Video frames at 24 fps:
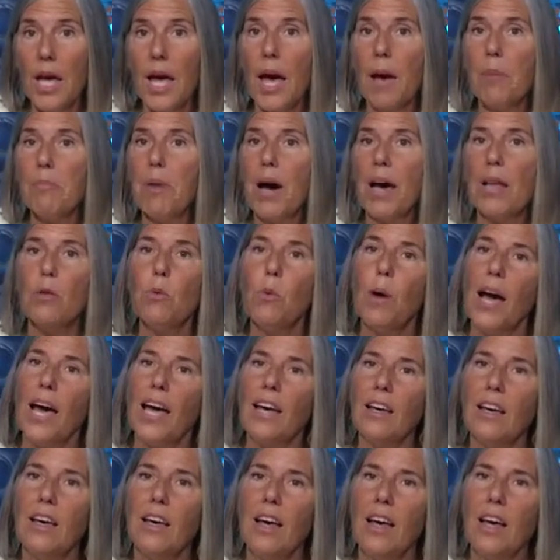And by the
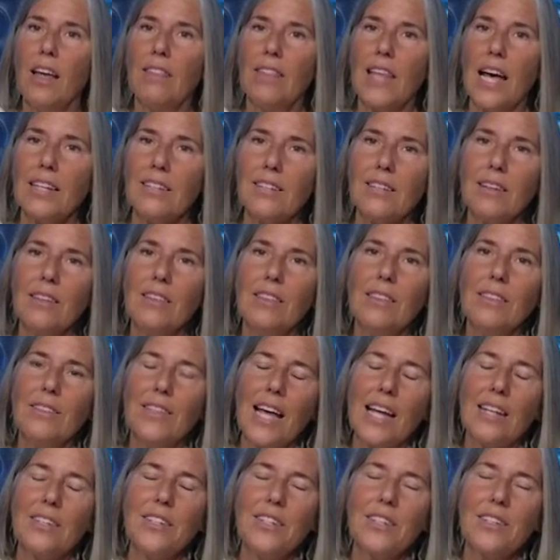way, that's a
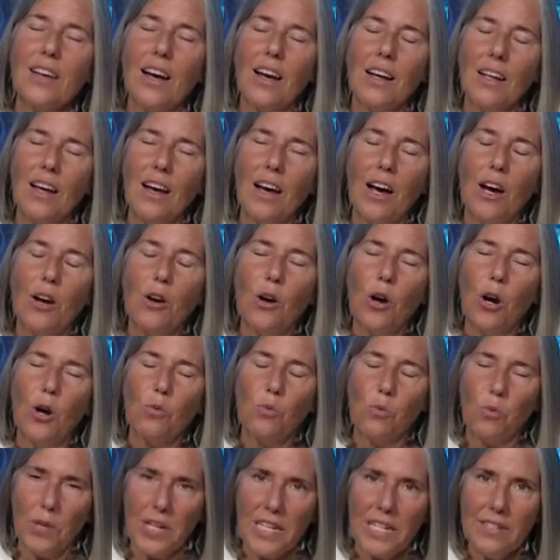
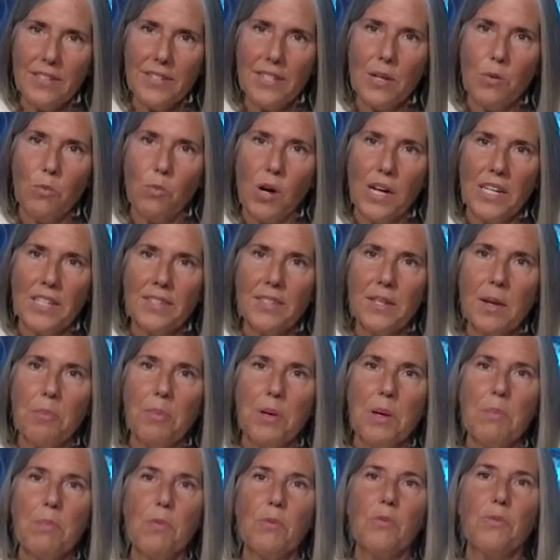reason why some
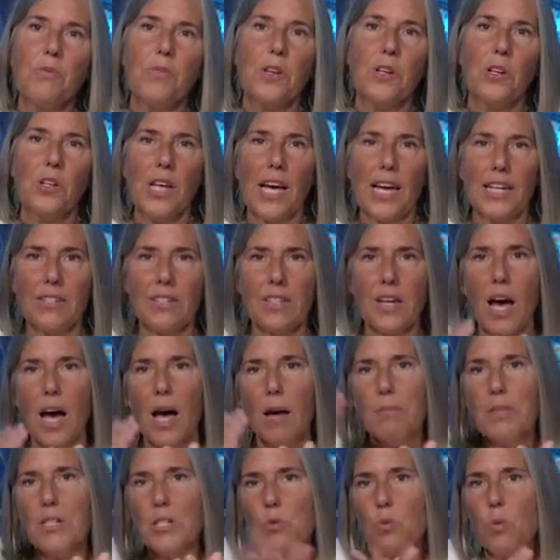people feel like
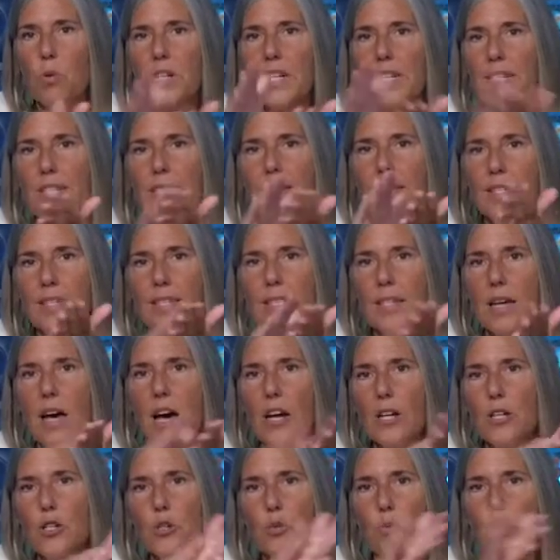Thomas wanted to
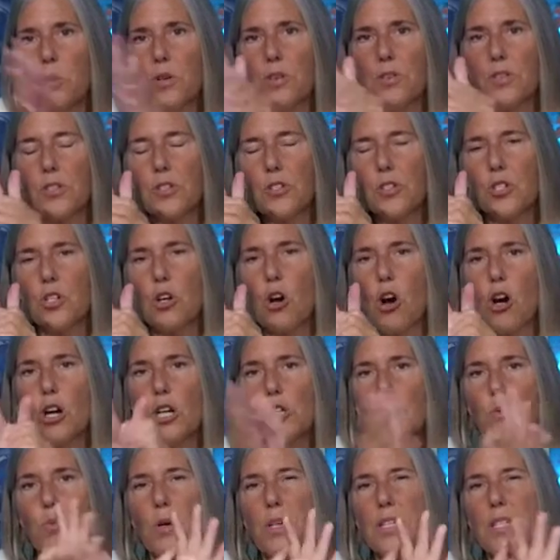touch where the
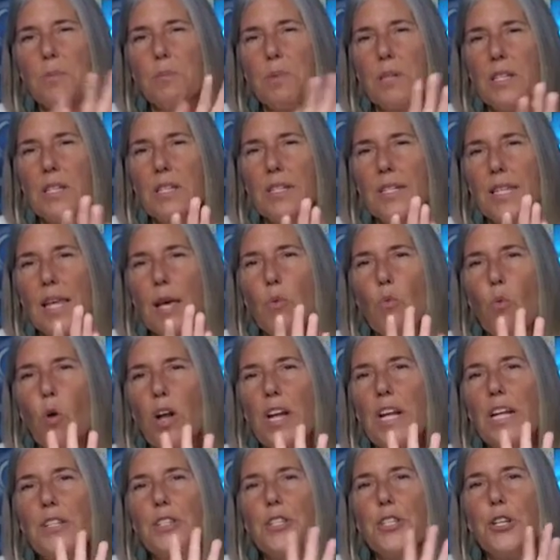scars was, because they
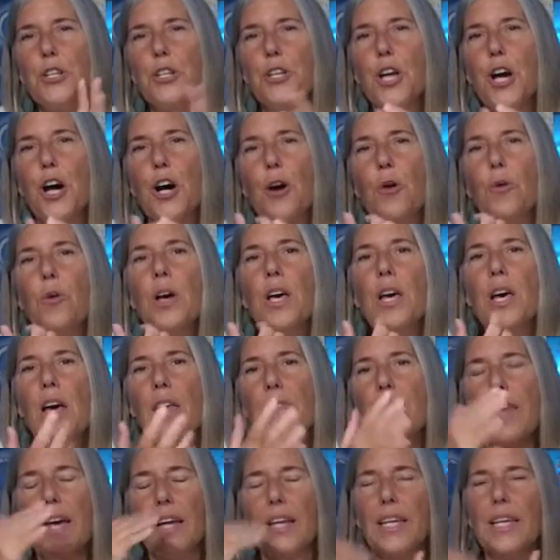wanted to know
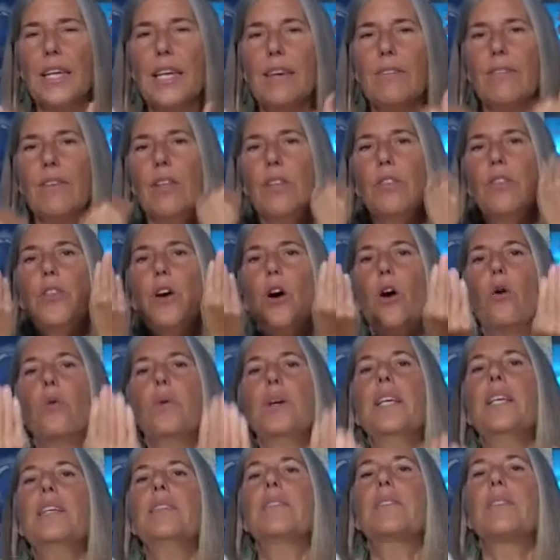that even
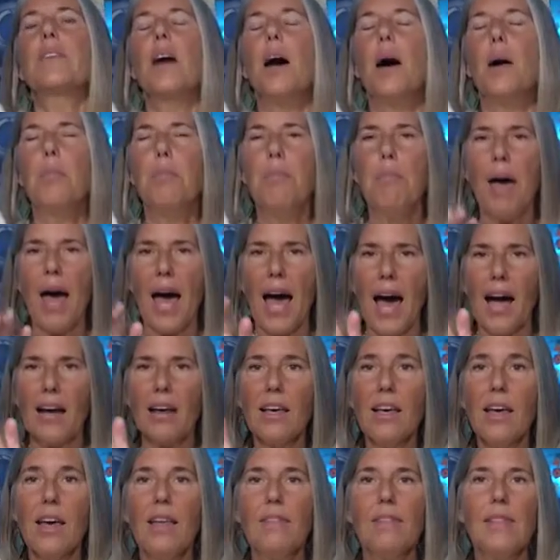though he's come back,
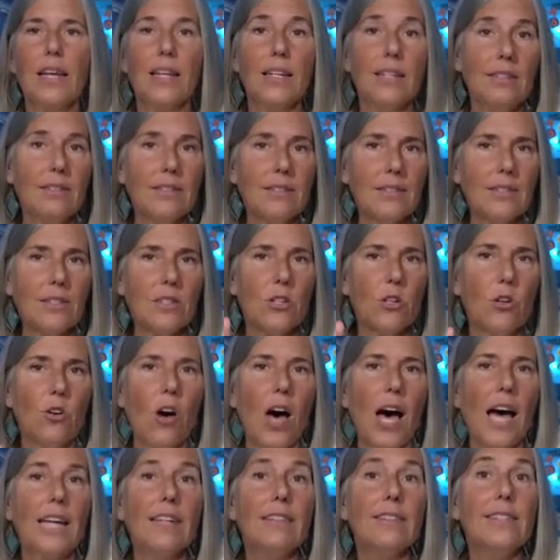that he
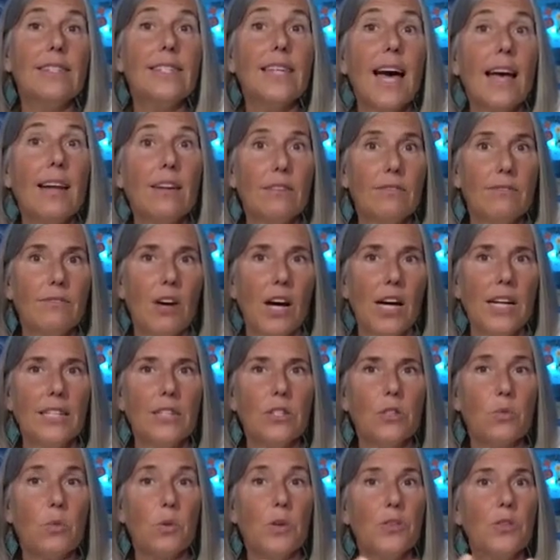still
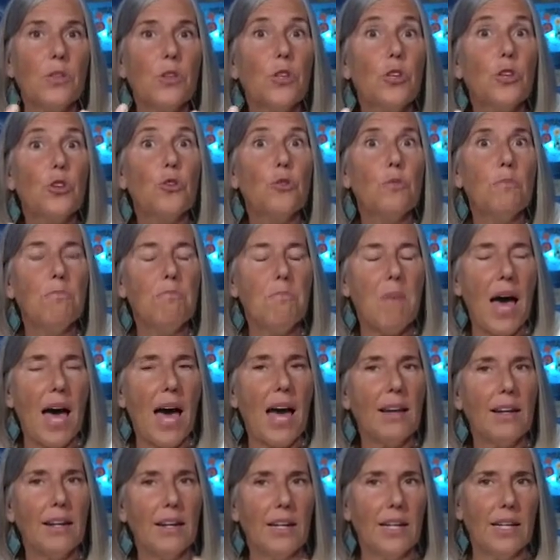identifies with the
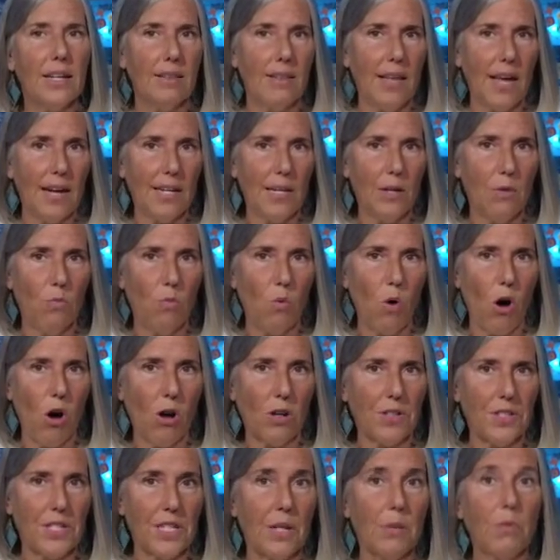humanity that he
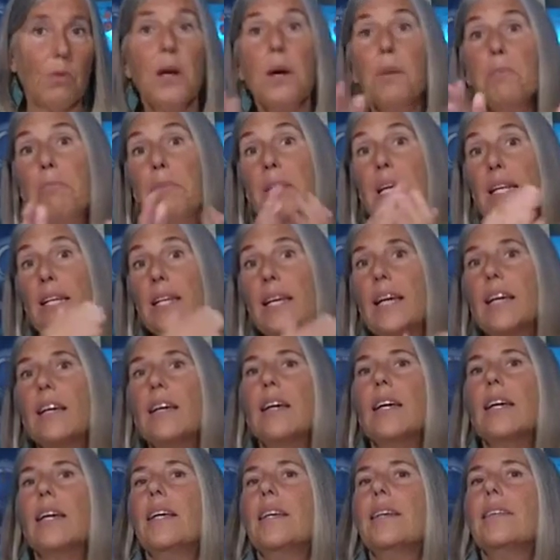walked in, meaning
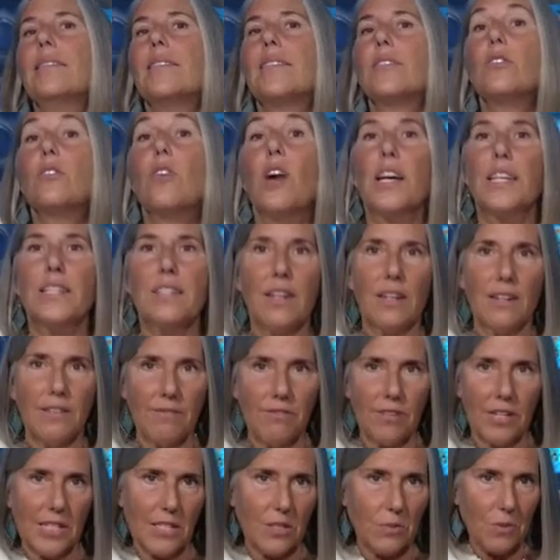he still
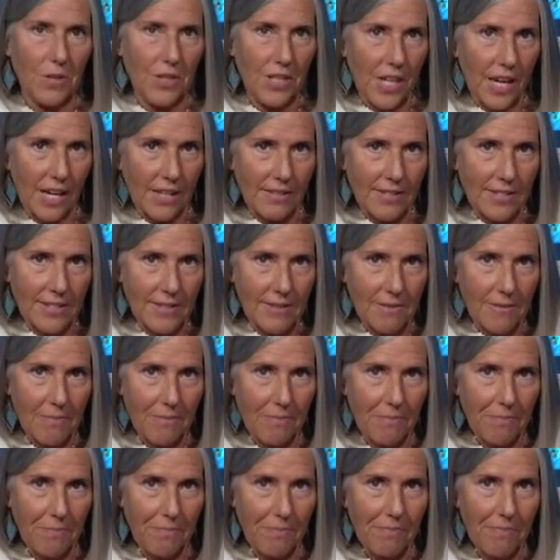identifies with us.
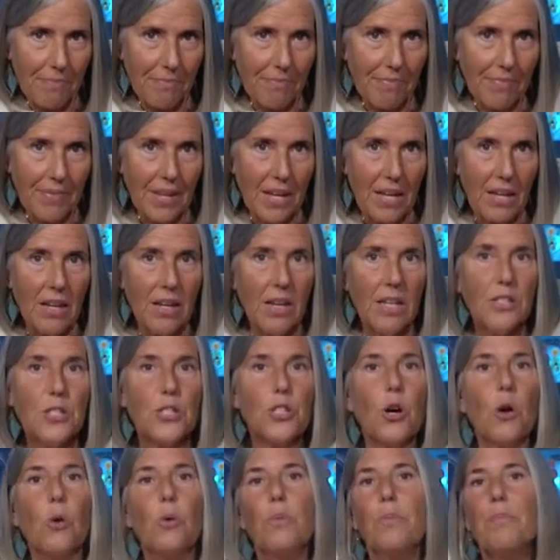
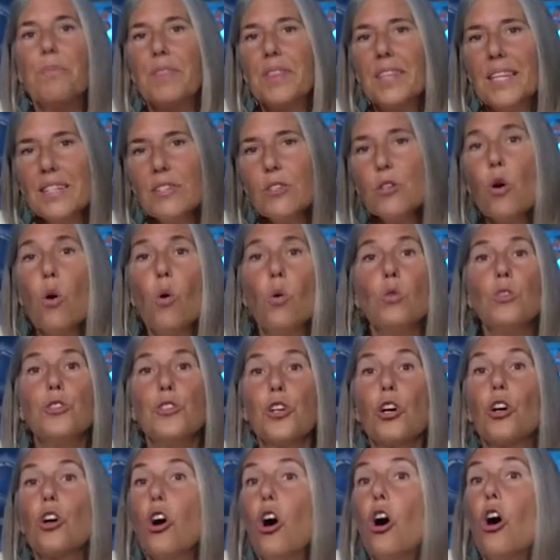So this holds
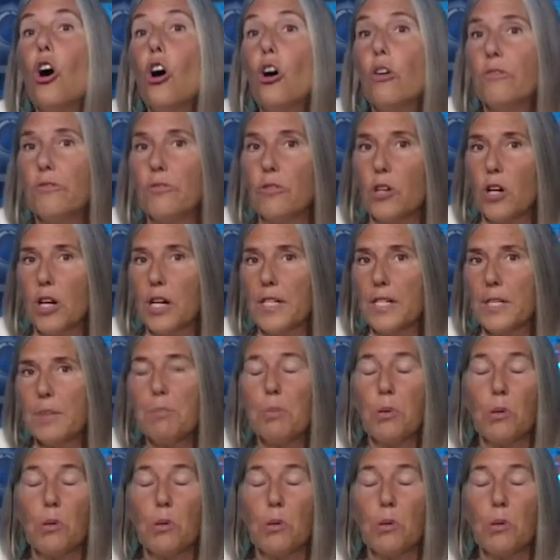a call for us